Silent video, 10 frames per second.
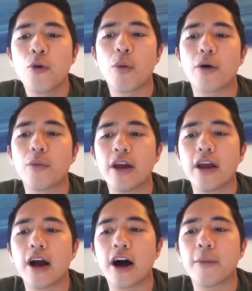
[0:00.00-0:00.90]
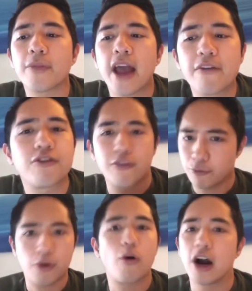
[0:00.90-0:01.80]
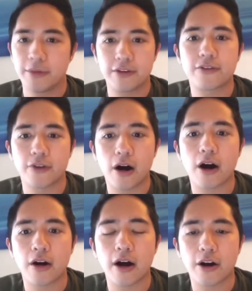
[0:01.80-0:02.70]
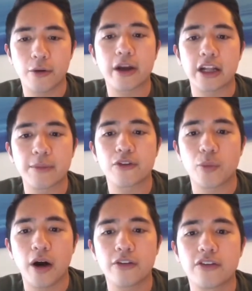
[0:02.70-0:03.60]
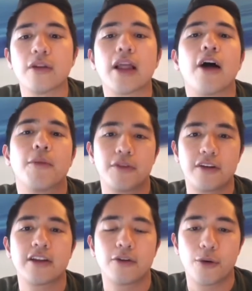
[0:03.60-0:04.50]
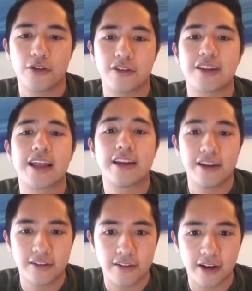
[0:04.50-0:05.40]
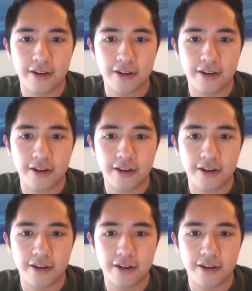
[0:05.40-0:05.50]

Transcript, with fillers: where we um, have different requirements for our uh, curriculum as well to allow them to take the courses that they need to take.